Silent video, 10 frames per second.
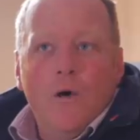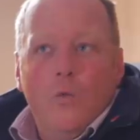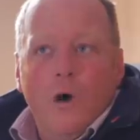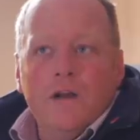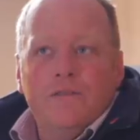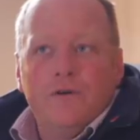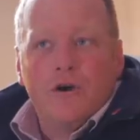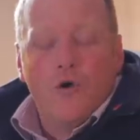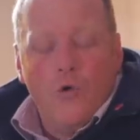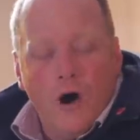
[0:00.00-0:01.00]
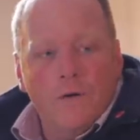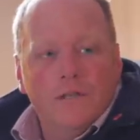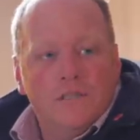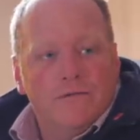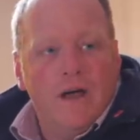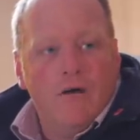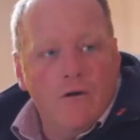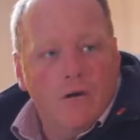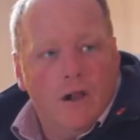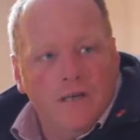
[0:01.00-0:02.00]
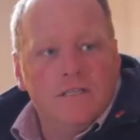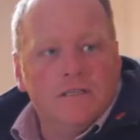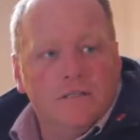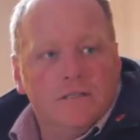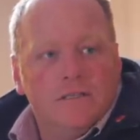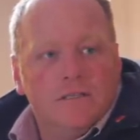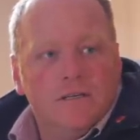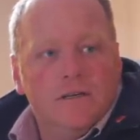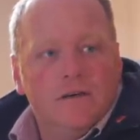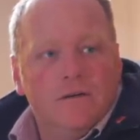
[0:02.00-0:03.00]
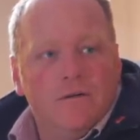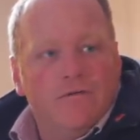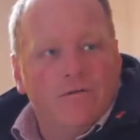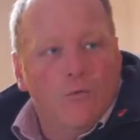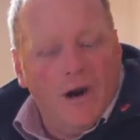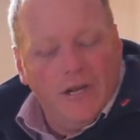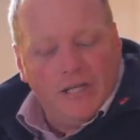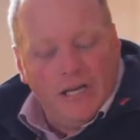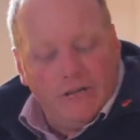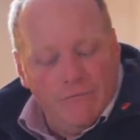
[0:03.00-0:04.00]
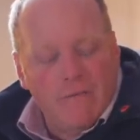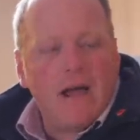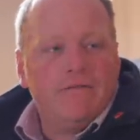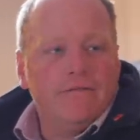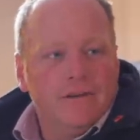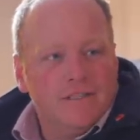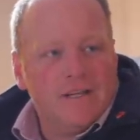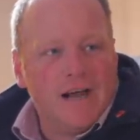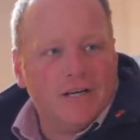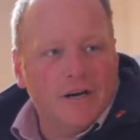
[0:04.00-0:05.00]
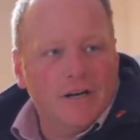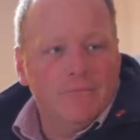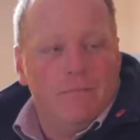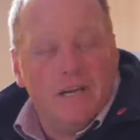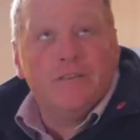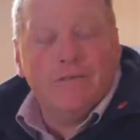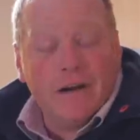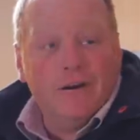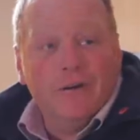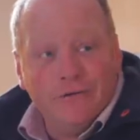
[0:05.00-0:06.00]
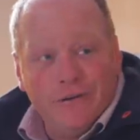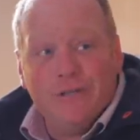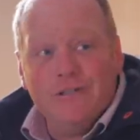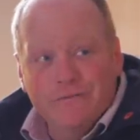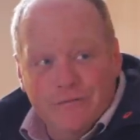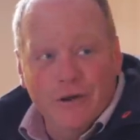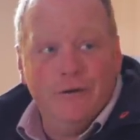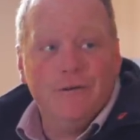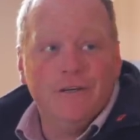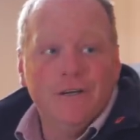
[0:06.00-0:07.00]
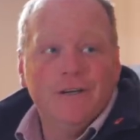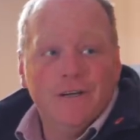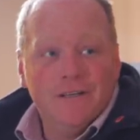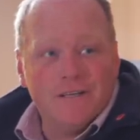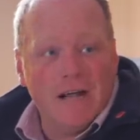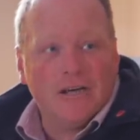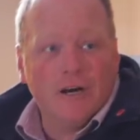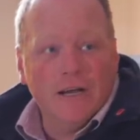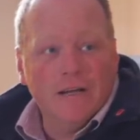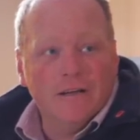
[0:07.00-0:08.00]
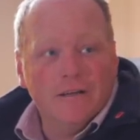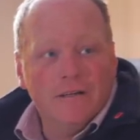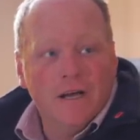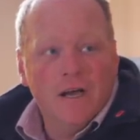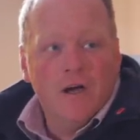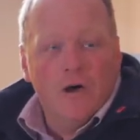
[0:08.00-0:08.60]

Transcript: one of the requirements of their own license from when it changed from MAFF to Natural England, Minister of Agriculture, Fisheries and Food, to Natural England,